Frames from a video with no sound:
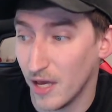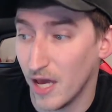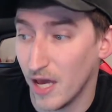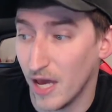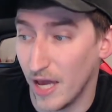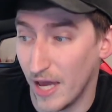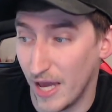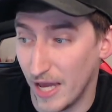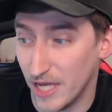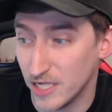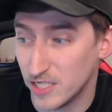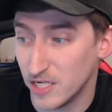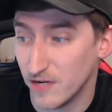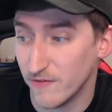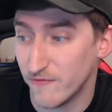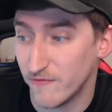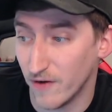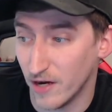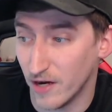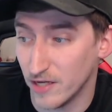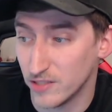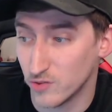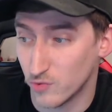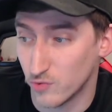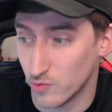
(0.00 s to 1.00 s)
AJ
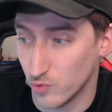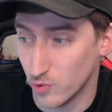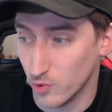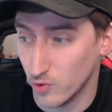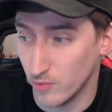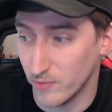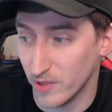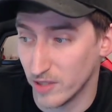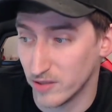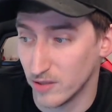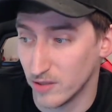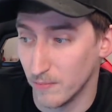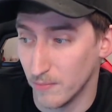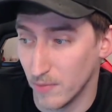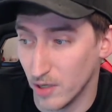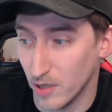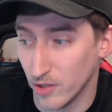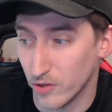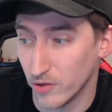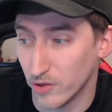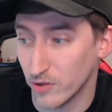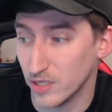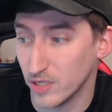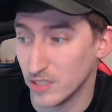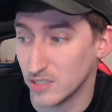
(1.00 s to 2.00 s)
finds a room that the
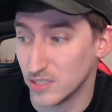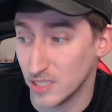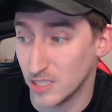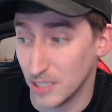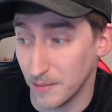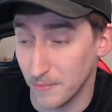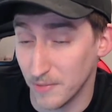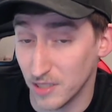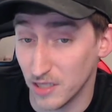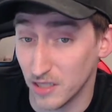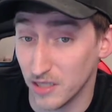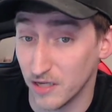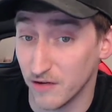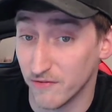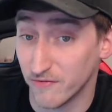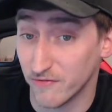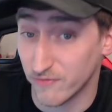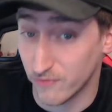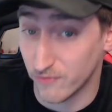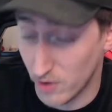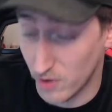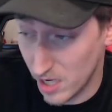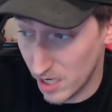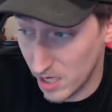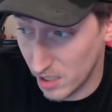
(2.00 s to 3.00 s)
mother is seemingly
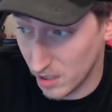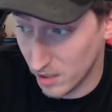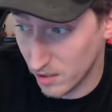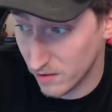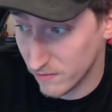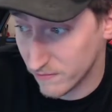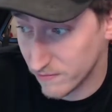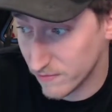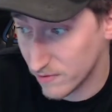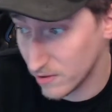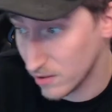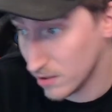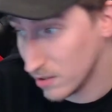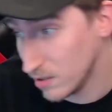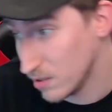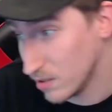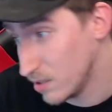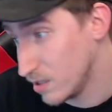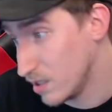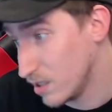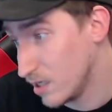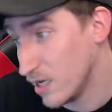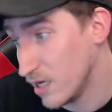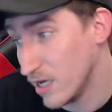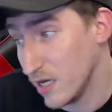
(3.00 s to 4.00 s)
afraid of.
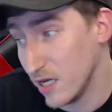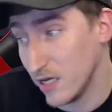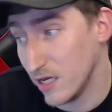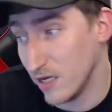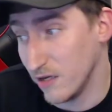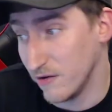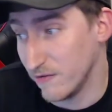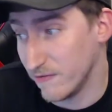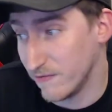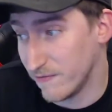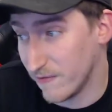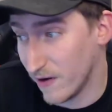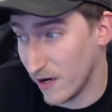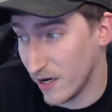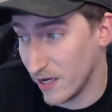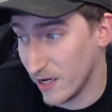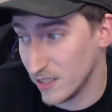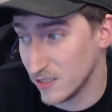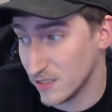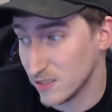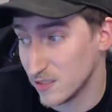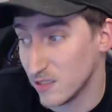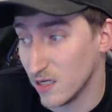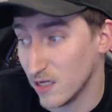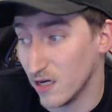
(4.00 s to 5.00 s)
He
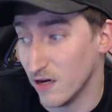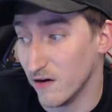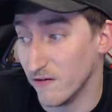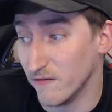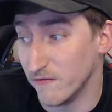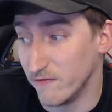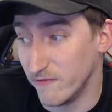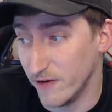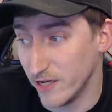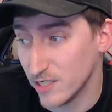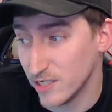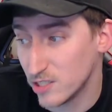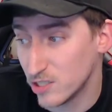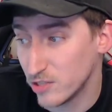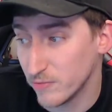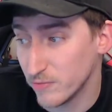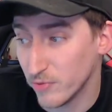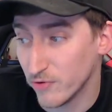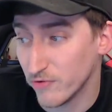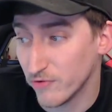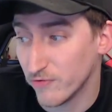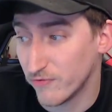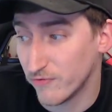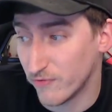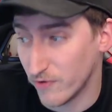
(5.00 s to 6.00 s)
finds a
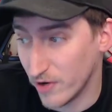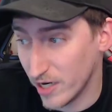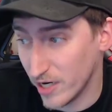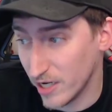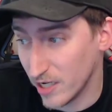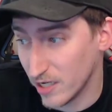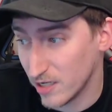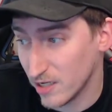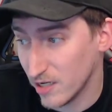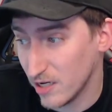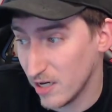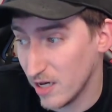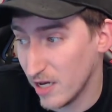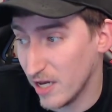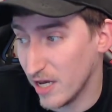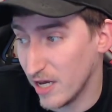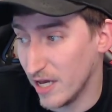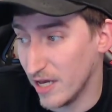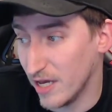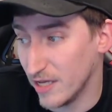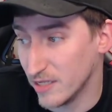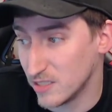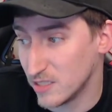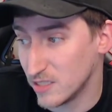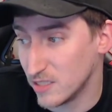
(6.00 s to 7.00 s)
vegetable Frank
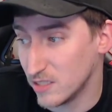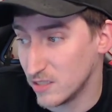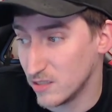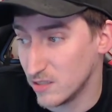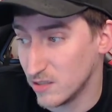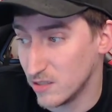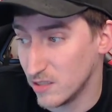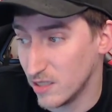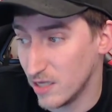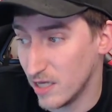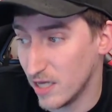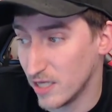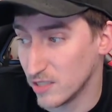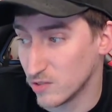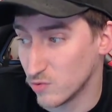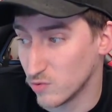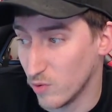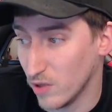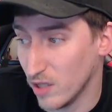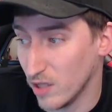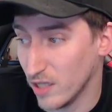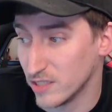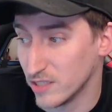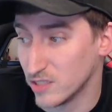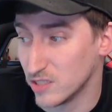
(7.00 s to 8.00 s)
as as
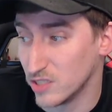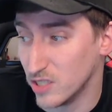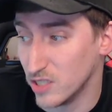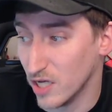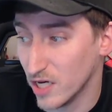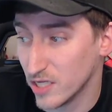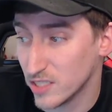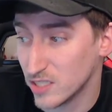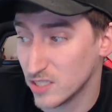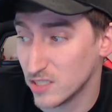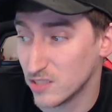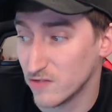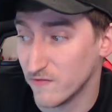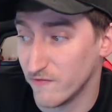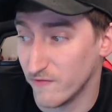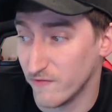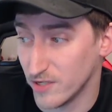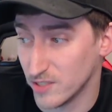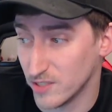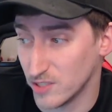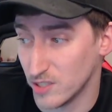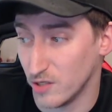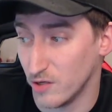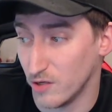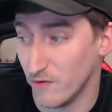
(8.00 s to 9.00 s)
well as dozens of
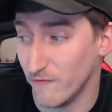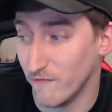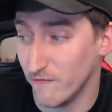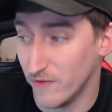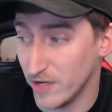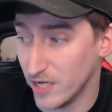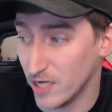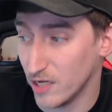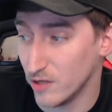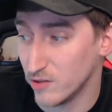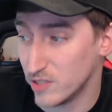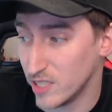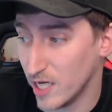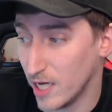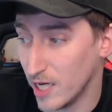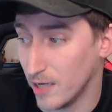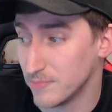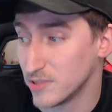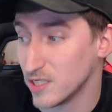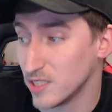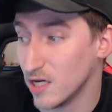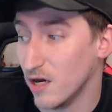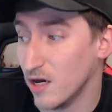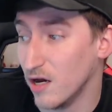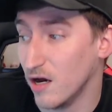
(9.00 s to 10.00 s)
video-
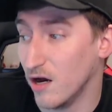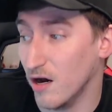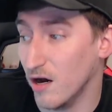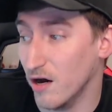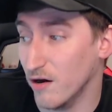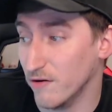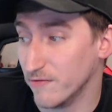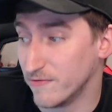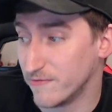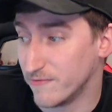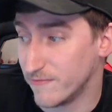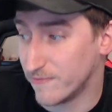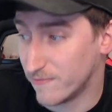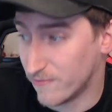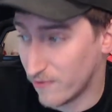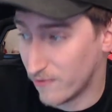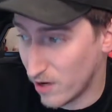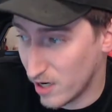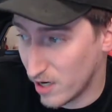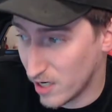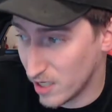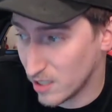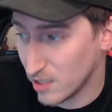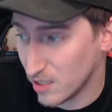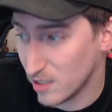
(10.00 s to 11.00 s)
videotapes of
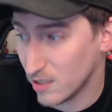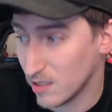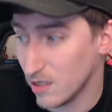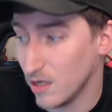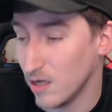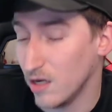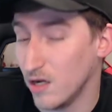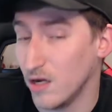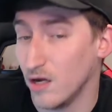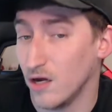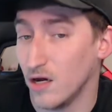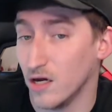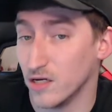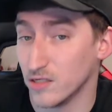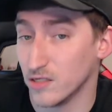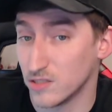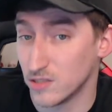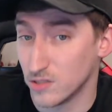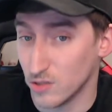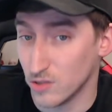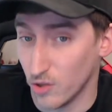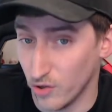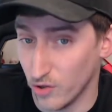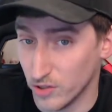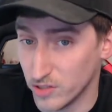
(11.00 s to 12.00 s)
Frank
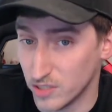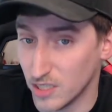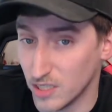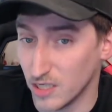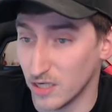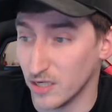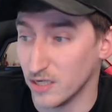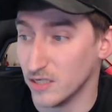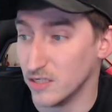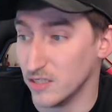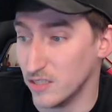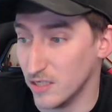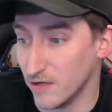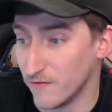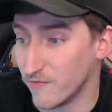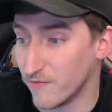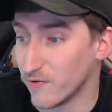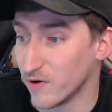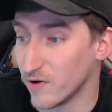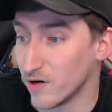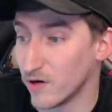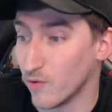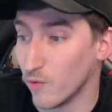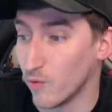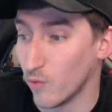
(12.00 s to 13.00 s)
assaulting
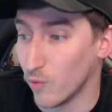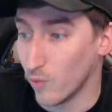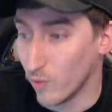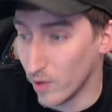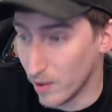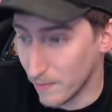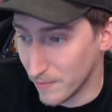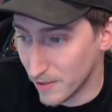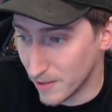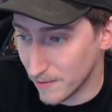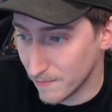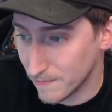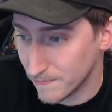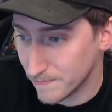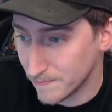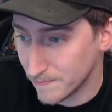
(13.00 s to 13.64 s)
different women.